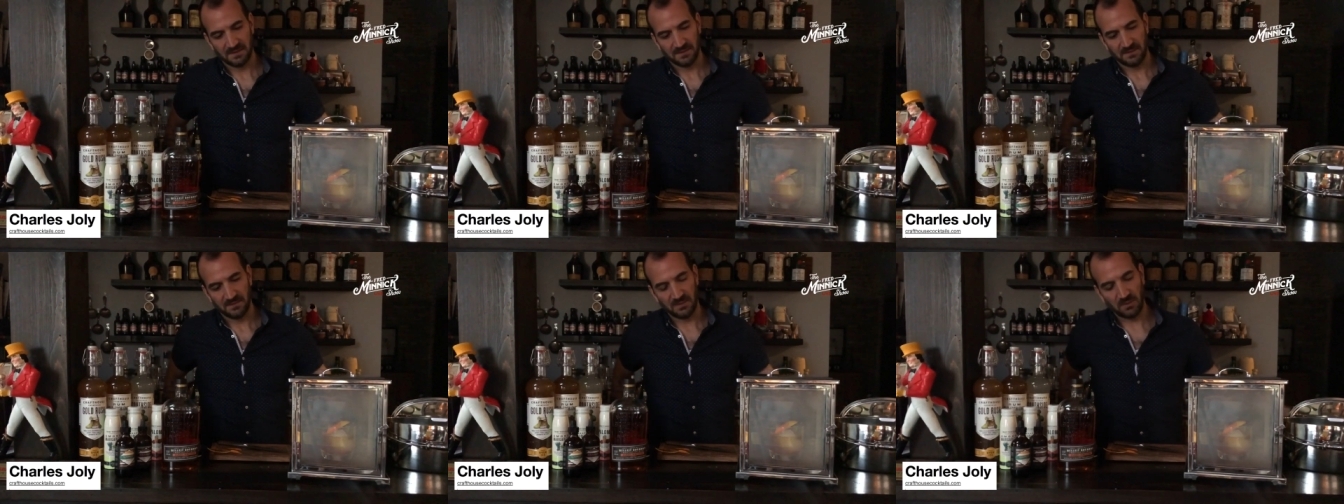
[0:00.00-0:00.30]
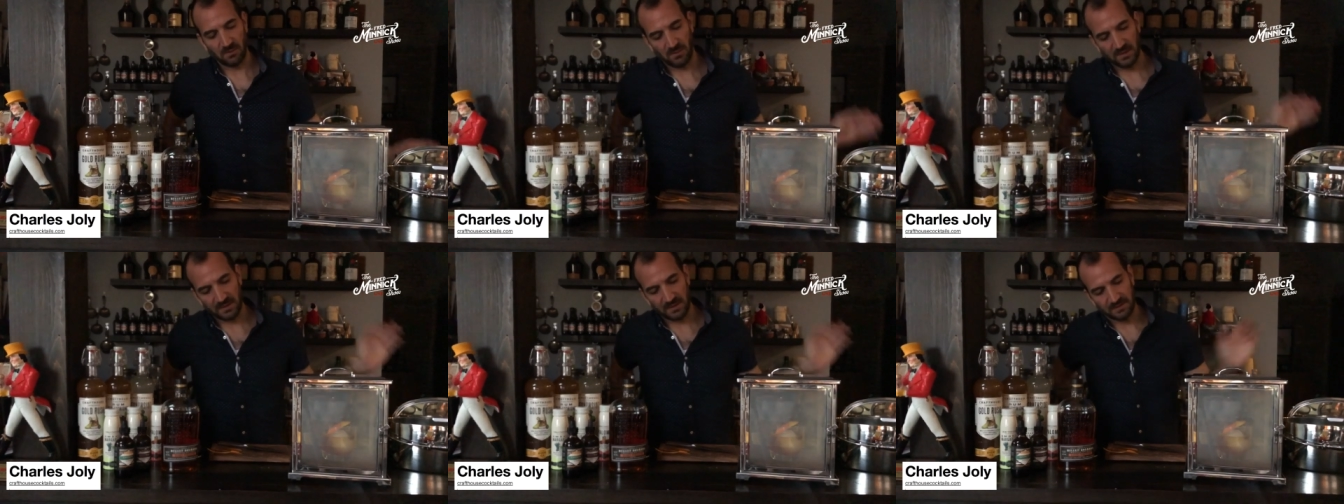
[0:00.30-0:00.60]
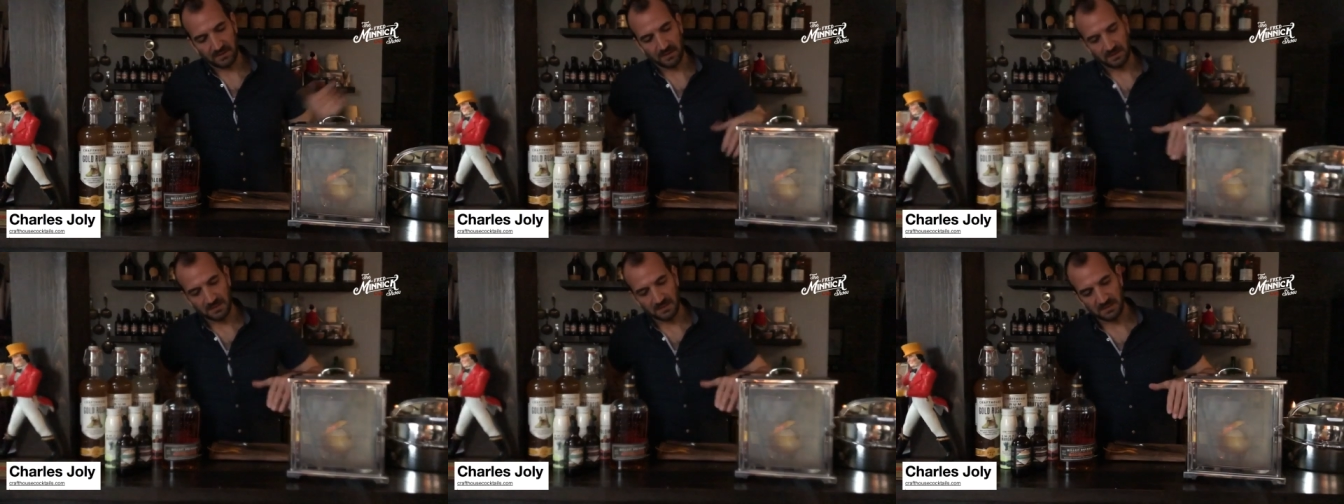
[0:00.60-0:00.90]
We don't want a
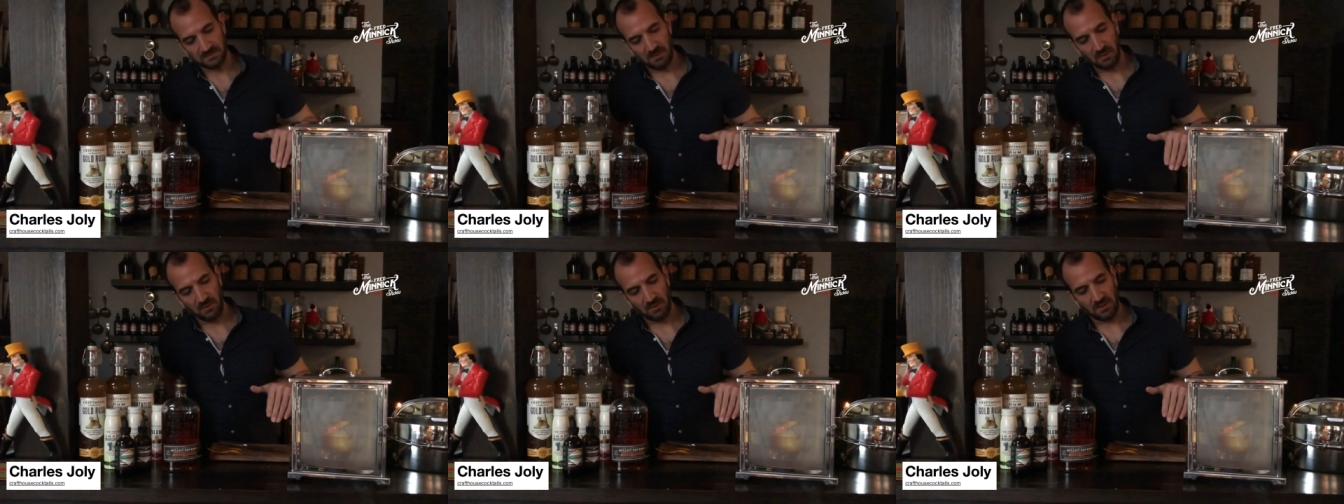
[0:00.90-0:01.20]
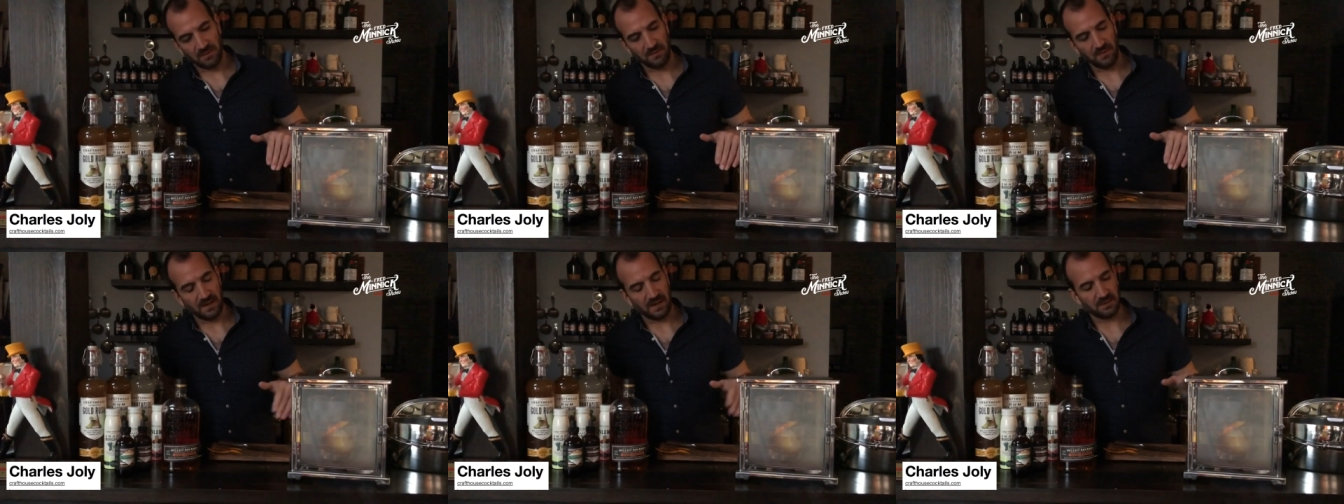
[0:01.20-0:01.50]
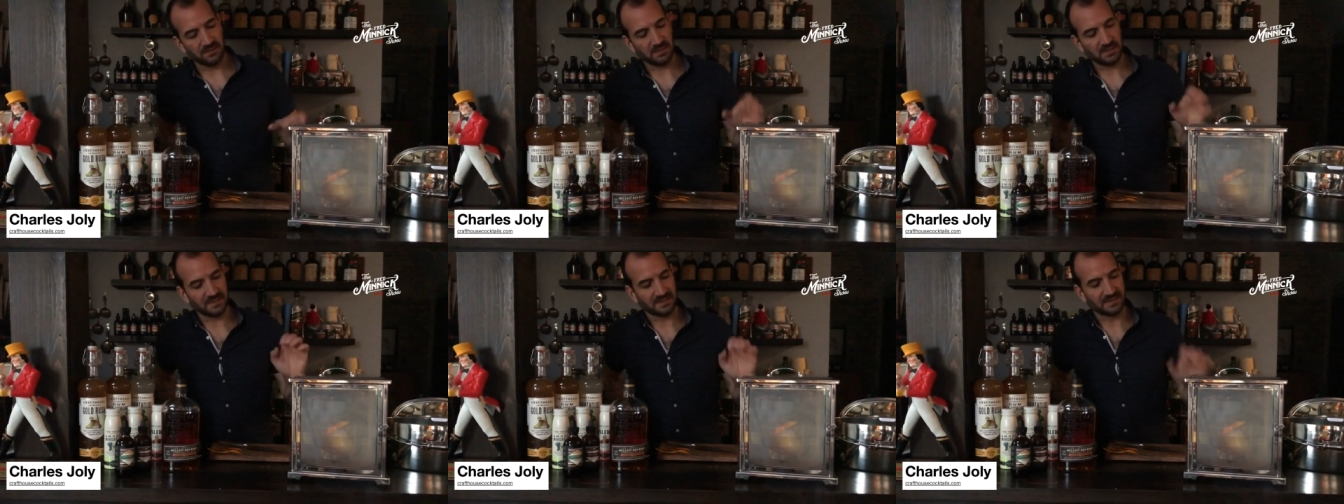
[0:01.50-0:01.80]
ton of smoke in
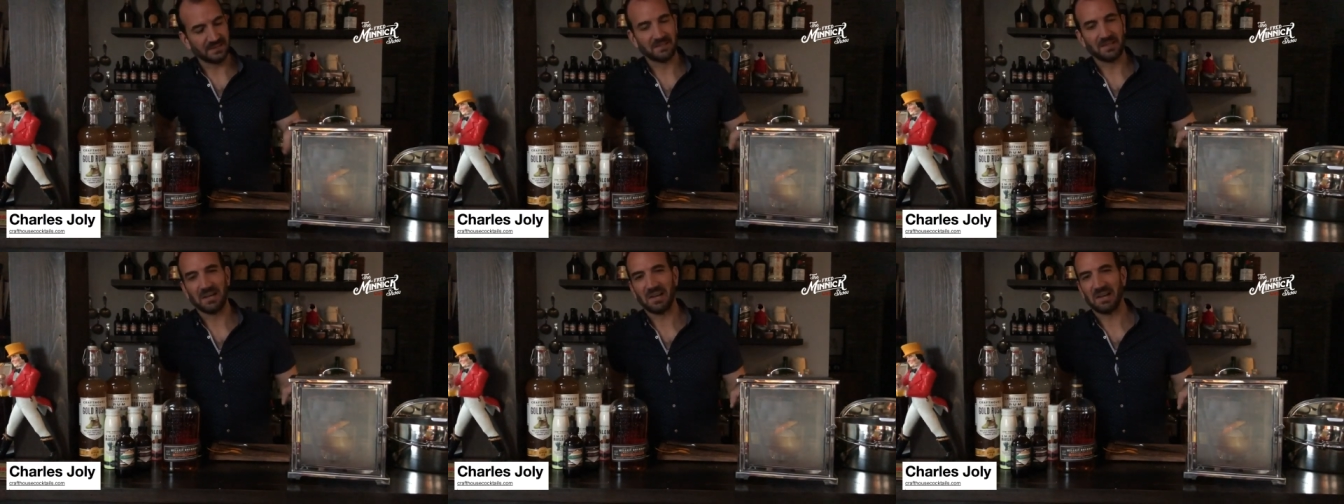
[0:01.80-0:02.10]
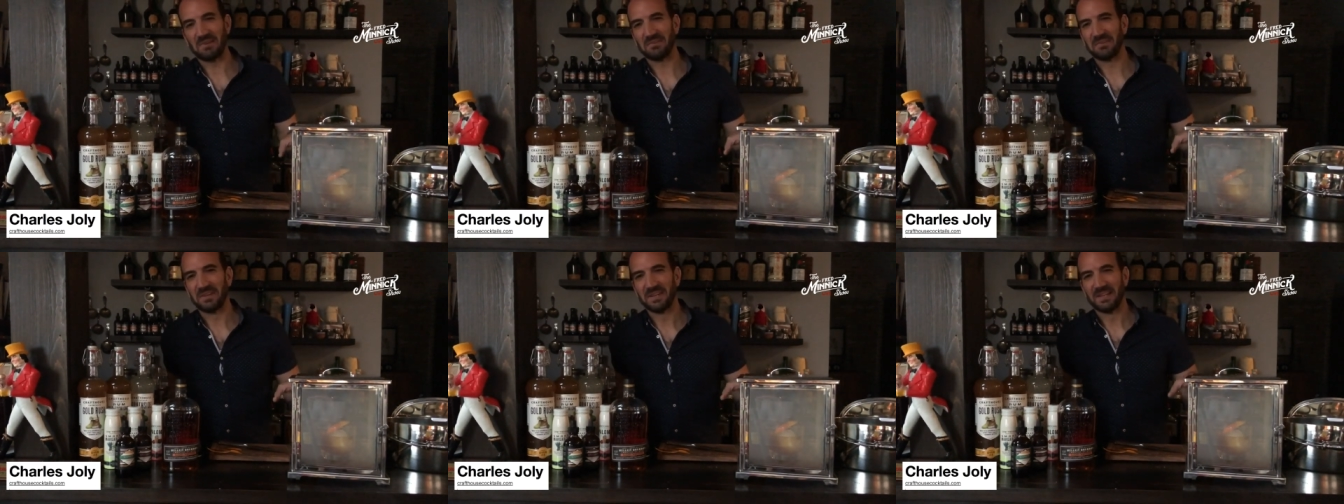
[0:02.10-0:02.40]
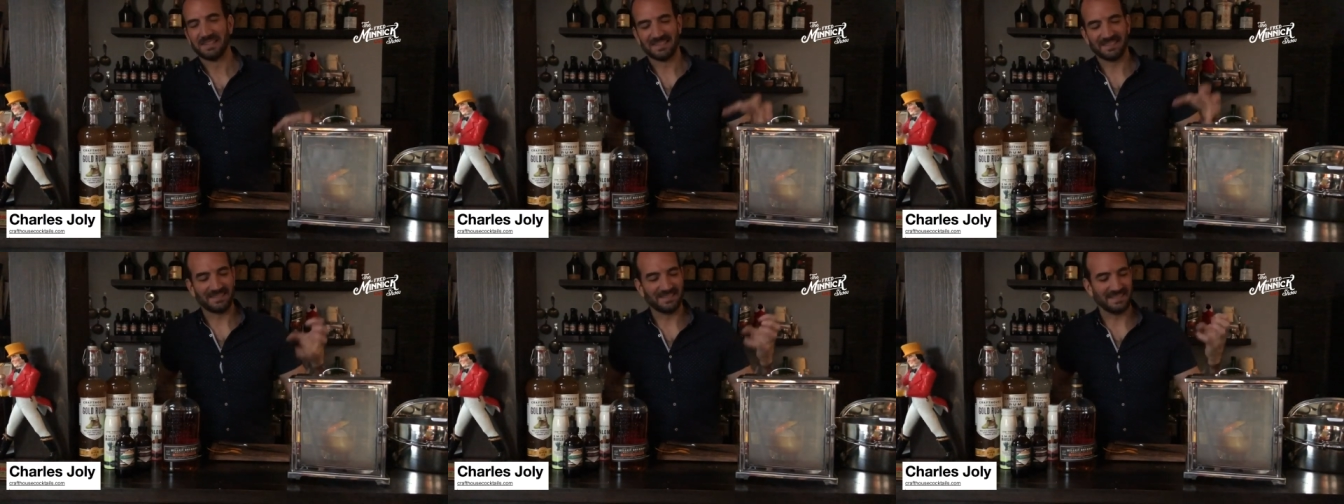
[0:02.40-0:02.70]
there, just enough
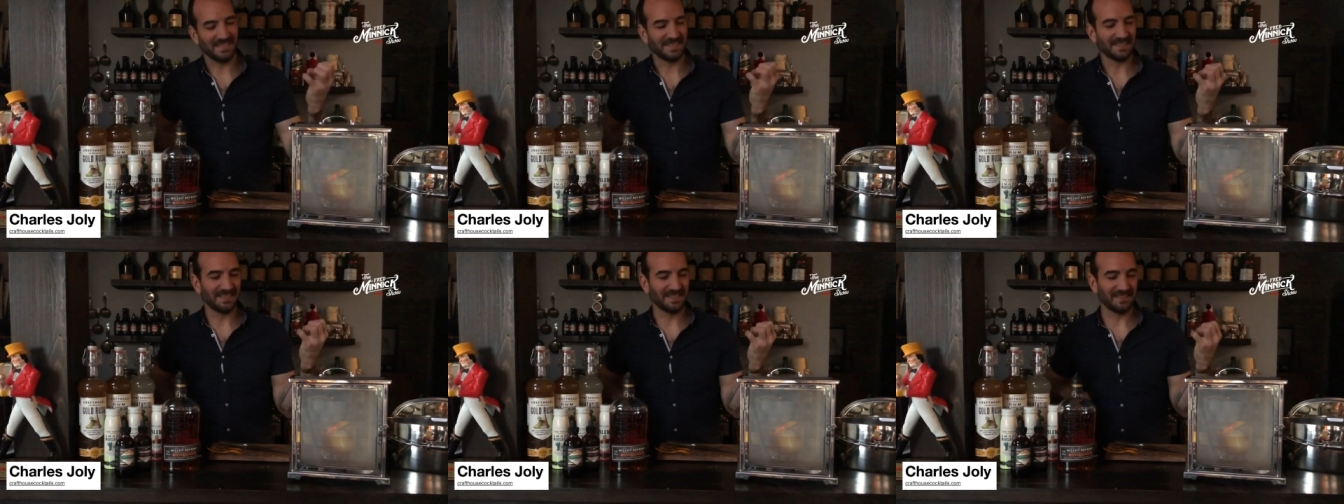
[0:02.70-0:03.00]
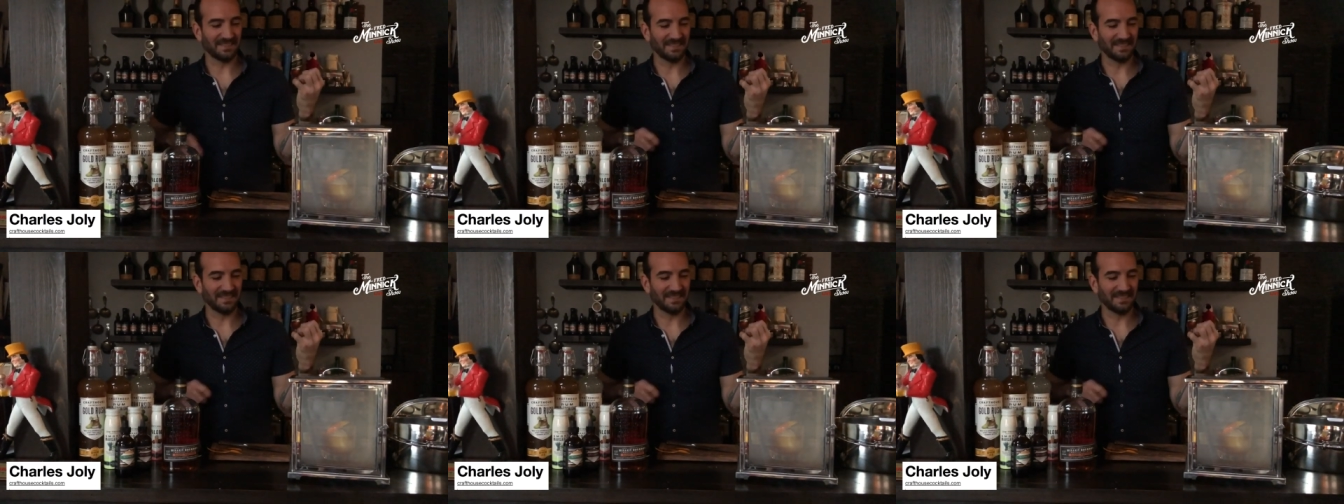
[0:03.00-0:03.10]
to stick,